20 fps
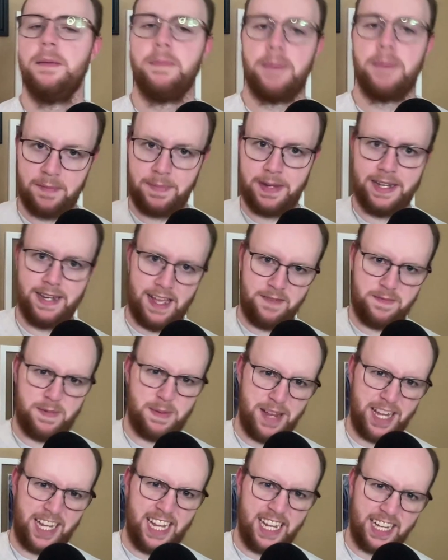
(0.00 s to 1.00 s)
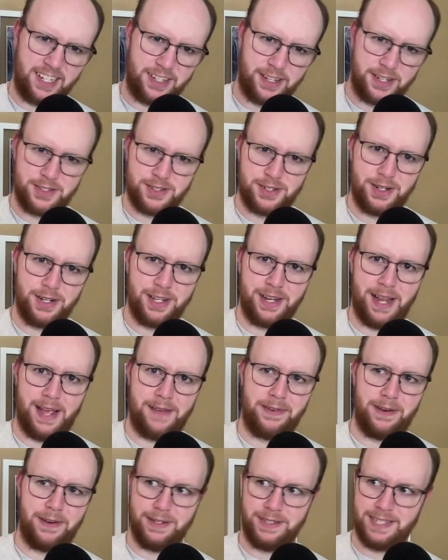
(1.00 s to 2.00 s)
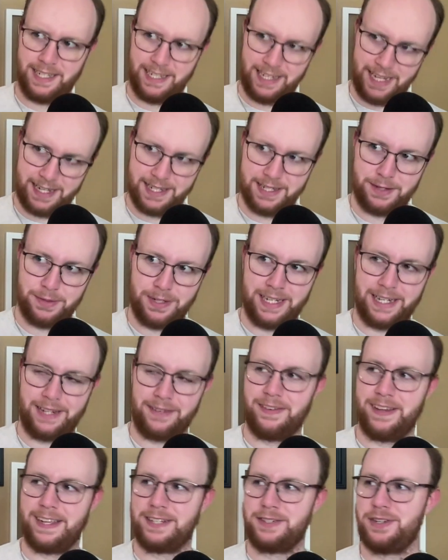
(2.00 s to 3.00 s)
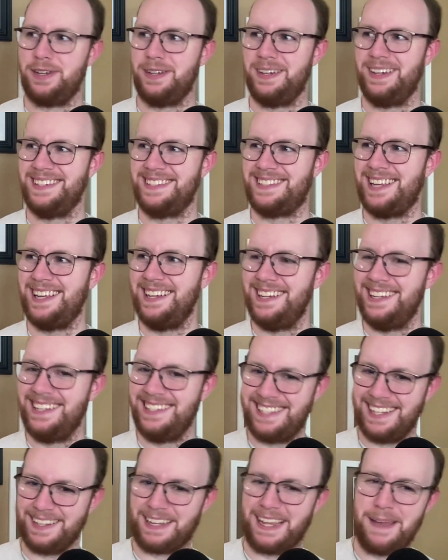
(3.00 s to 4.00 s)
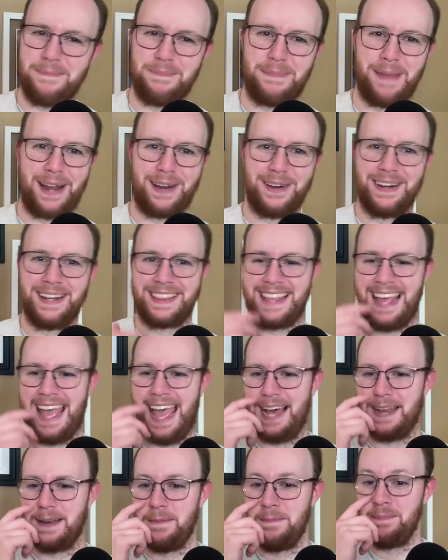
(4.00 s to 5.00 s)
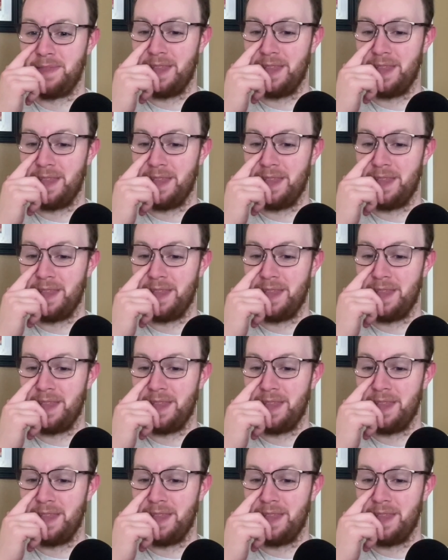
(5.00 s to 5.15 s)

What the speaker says: But I've been making a concerted effort to get into reading fiction and to get better at that.